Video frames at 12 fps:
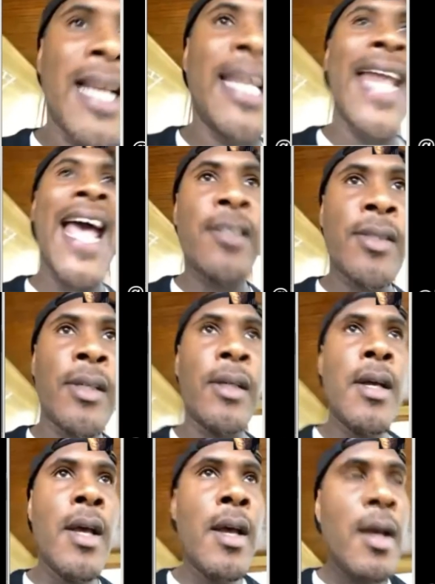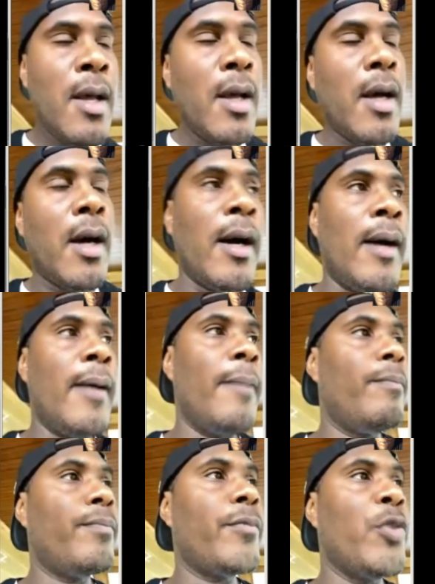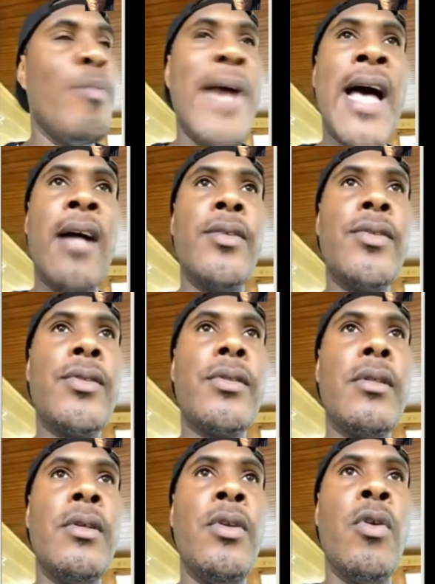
classic New Balance,